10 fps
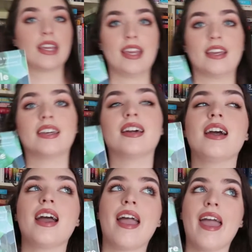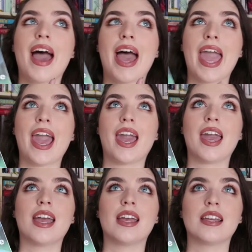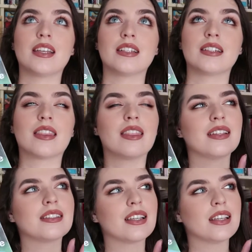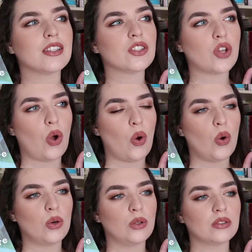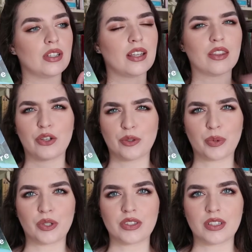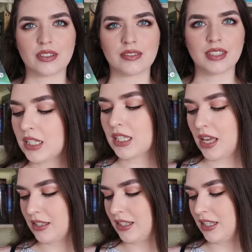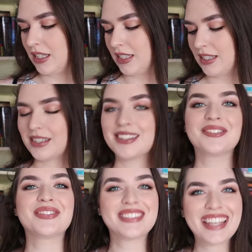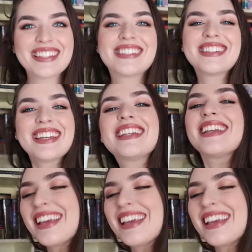Ng. And this is told in third person. Yes, it is. Yes, it